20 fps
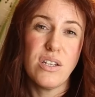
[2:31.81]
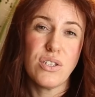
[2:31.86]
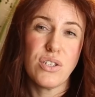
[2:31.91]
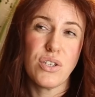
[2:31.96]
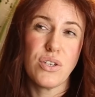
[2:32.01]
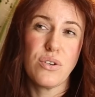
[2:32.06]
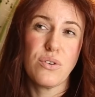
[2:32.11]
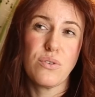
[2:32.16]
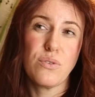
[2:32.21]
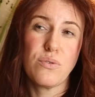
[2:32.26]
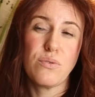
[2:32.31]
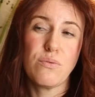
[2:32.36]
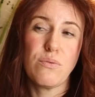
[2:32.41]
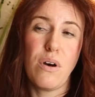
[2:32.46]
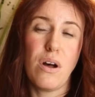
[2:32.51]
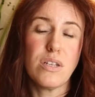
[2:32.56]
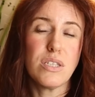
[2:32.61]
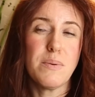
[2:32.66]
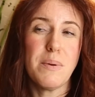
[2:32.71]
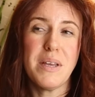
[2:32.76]
to
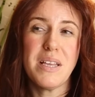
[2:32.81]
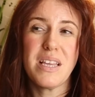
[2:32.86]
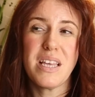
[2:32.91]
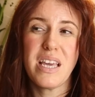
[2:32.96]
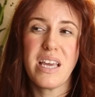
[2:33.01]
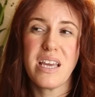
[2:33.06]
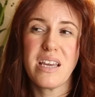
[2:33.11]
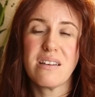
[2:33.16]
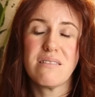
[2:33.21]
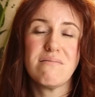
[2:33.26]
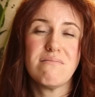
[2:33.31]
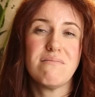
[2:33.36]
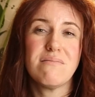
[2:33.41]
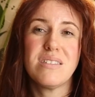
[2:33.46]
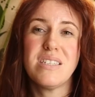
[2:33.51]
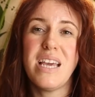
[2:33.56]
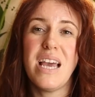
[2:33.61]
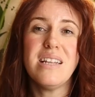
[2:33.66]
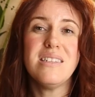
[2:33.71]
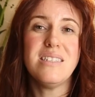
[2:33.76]
ultimately
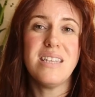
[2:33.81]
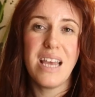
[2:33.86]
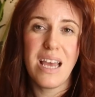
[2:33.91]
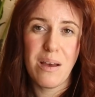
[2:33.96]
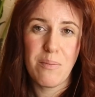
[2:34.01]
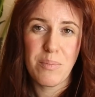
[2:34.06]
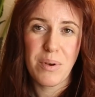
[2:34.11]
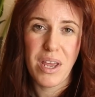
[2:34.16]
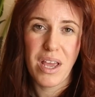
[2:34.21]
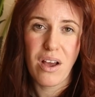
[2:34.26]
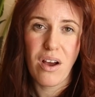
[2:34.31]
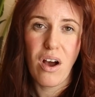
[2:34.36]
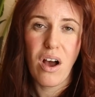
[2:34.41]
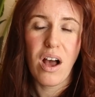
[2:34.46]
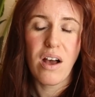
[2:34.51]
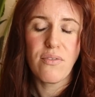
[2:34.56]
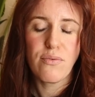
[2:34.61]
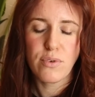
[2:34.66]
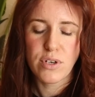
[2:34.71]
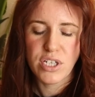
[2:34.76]
get dampening
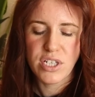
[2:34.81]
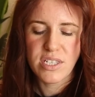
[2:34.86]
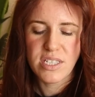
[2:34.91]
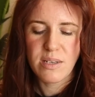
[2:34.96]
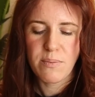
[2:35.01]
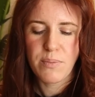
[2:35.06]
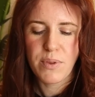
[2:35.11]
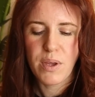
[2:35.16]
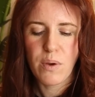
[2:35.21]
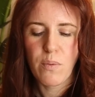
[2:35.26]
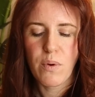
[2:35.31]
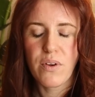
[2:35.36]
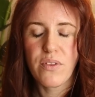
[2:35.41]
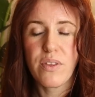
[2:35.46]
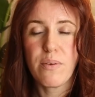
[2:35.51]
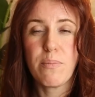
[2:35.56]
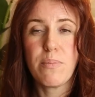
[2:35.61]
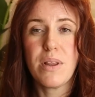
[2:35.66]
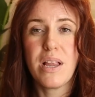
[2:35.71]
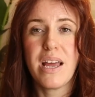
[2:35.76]
off, which is simply where
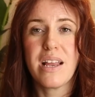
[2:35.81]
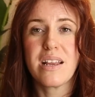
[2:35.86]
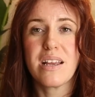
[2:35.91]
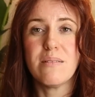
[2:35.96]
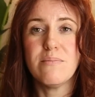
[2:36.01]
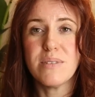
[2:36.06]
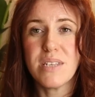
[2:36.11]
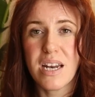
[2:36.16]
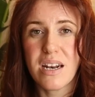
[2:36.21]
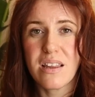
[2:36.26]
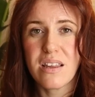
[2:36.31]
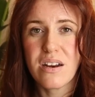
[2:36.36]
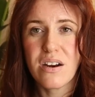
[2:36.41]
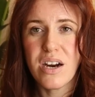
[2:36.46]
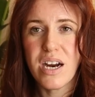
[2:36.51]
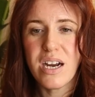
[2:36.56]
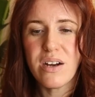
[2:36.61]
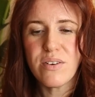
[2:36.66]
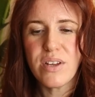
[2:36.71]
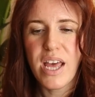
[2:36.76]
the plant comes out of the
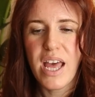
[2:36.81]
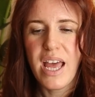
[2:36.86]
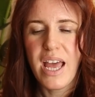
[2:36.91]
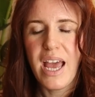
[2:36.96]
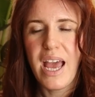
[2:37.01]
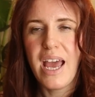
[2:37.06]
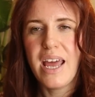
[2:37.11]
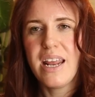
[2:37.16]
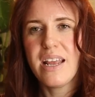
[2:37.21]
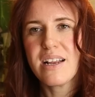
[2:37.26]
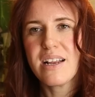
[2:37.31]
ground and